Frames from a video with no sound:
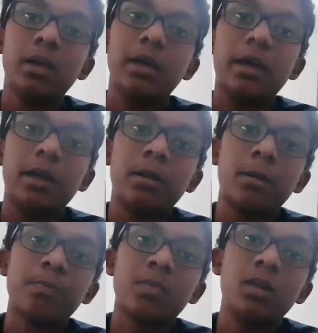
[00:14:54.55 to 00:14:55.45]
and
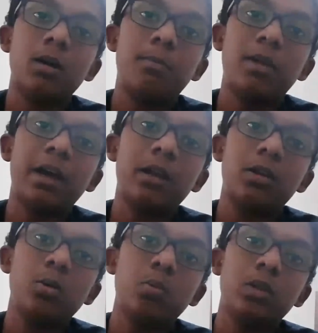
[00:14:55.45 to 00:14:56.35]
a plant
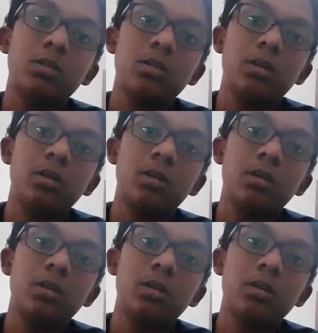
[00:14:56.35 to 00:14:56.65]
with